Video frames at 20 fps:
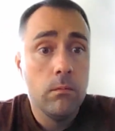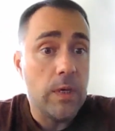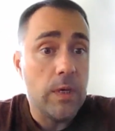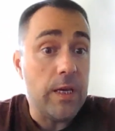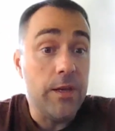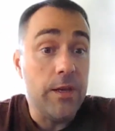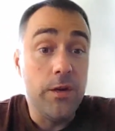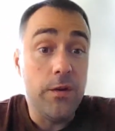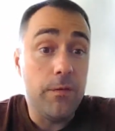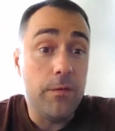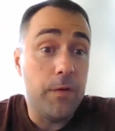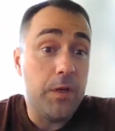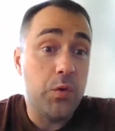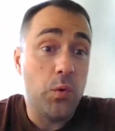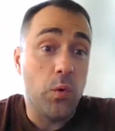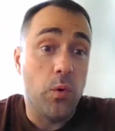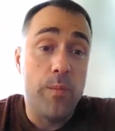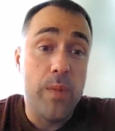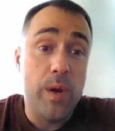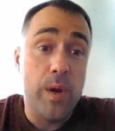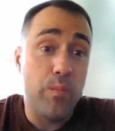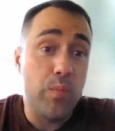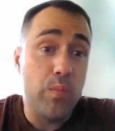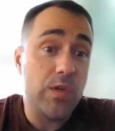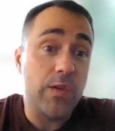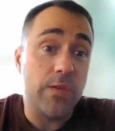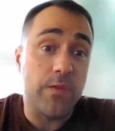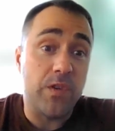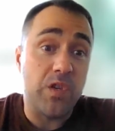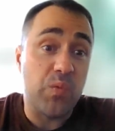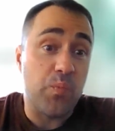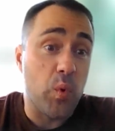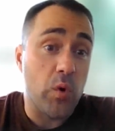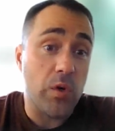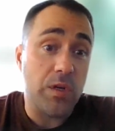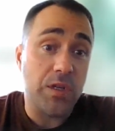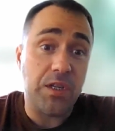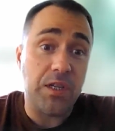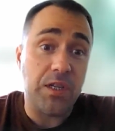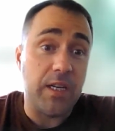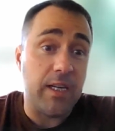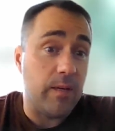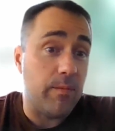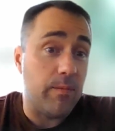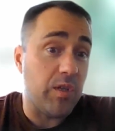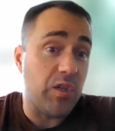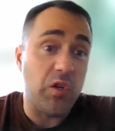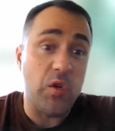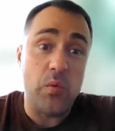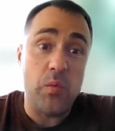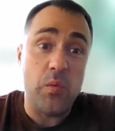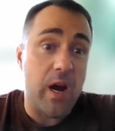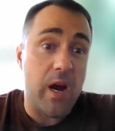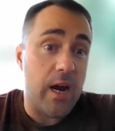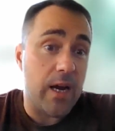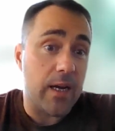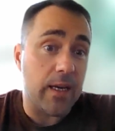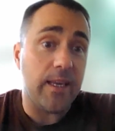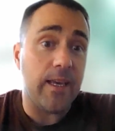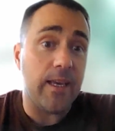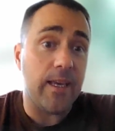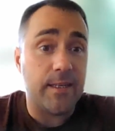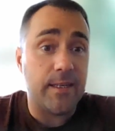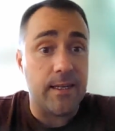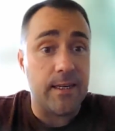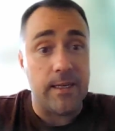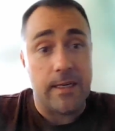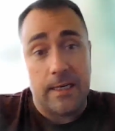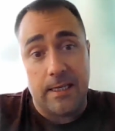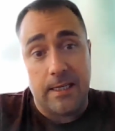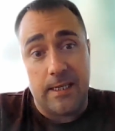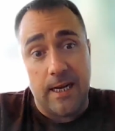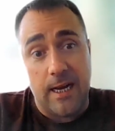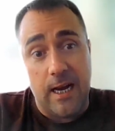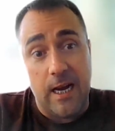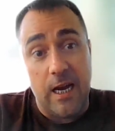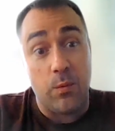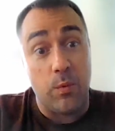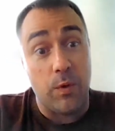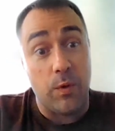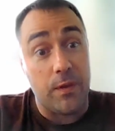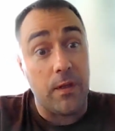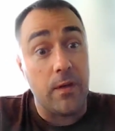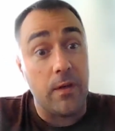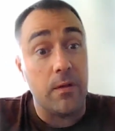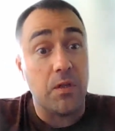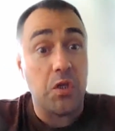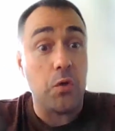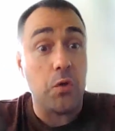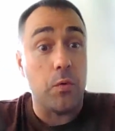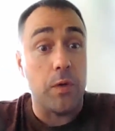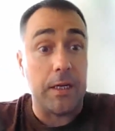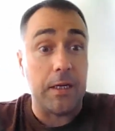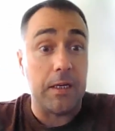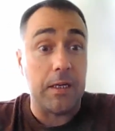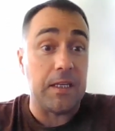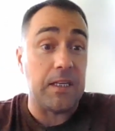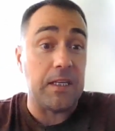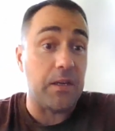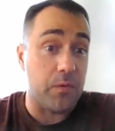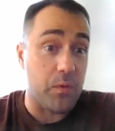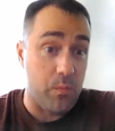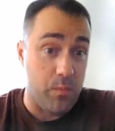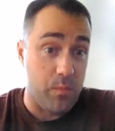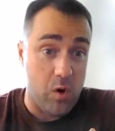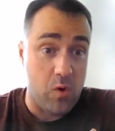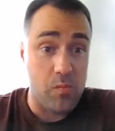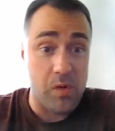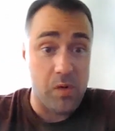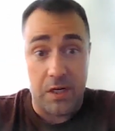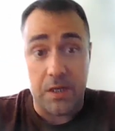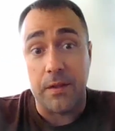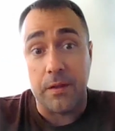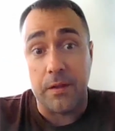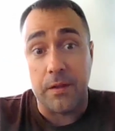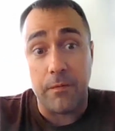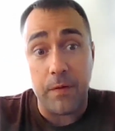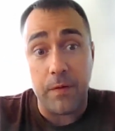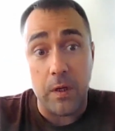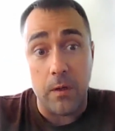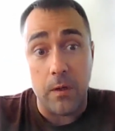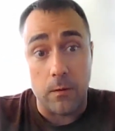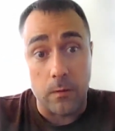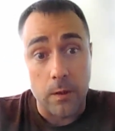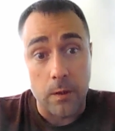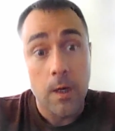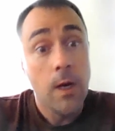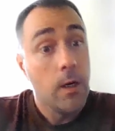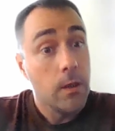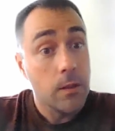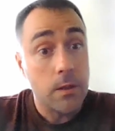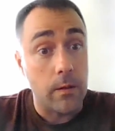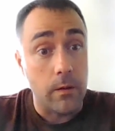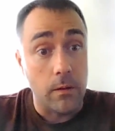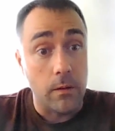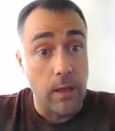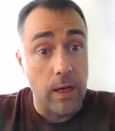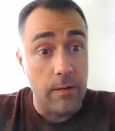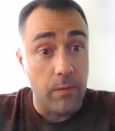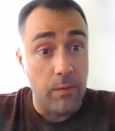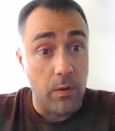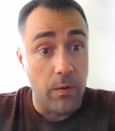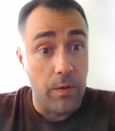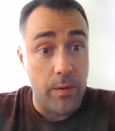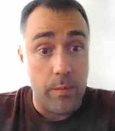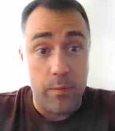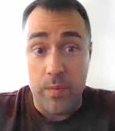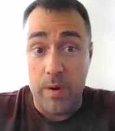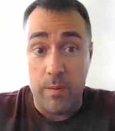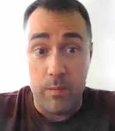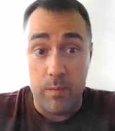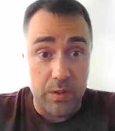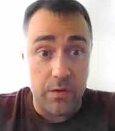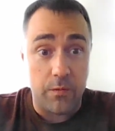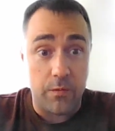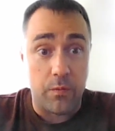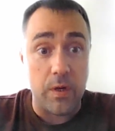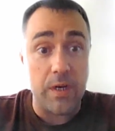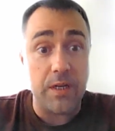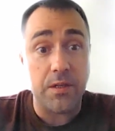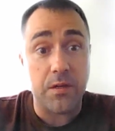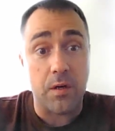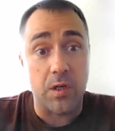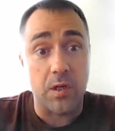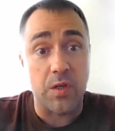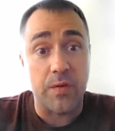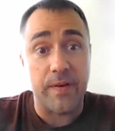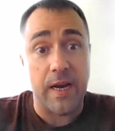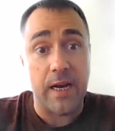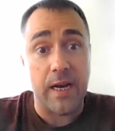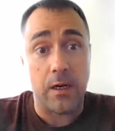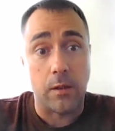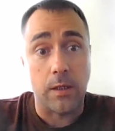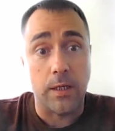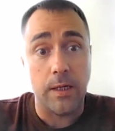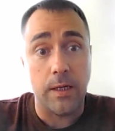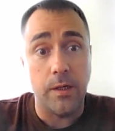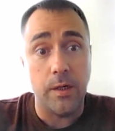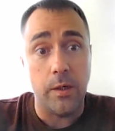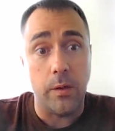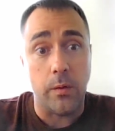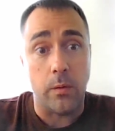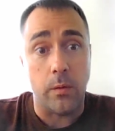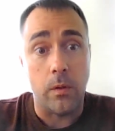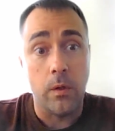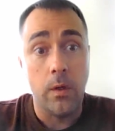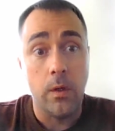Individual members of sports teams do not get to decide what they're doing in a given moment on the field to the level that members of research faculty do.